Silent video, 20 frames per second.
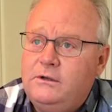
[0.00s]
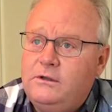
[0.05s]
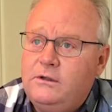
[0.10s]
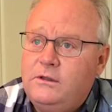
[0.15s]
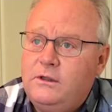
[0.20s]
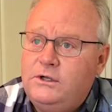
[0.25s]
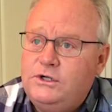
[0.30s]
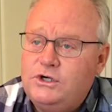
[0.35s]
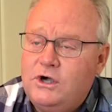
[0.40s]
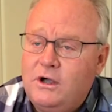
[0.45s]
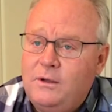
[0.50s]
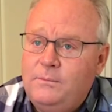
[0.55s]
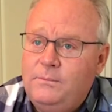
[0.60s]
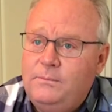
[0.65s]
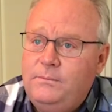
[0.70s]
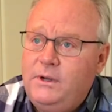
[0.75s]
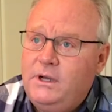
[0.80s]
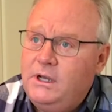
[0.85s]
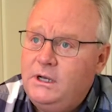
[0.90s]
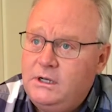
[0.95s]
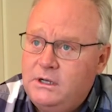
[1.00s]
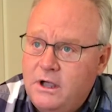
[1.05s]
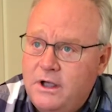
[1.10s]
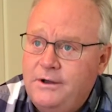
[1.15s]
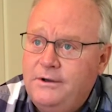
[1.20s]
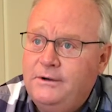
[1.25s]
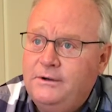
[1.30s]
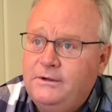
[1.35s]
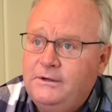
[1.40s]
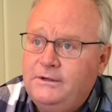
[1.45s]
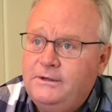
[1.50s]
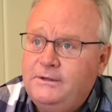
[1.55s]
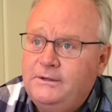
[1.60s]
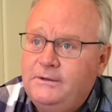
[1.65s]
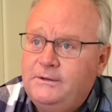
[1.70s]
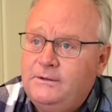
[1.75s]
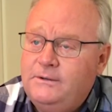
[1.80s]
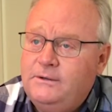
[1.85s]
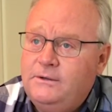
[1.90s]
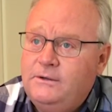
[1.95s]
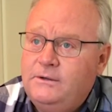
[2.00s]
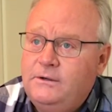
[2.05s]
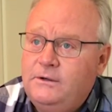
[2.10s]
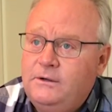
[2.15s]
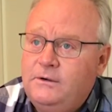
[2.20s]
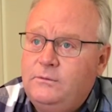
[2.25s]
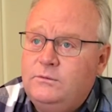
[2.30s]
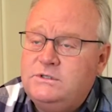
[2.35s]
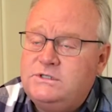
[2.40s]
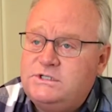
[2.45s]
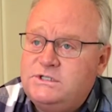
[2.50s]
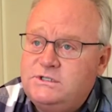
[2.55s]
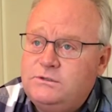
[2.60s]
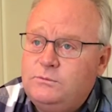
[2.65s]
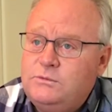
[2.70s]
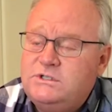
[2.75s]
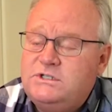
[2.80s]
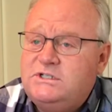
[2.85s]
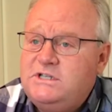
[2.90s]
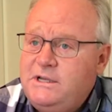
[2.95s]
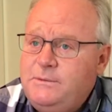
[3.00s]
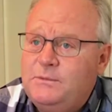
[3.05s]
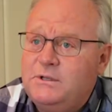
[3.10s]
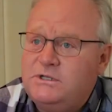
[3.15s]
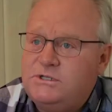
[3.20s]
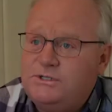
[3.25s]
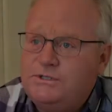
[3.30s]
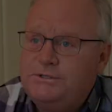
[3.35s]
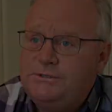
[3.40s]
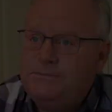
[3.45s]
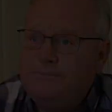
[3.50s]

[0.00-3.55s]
to the job being done. It was, was seamless.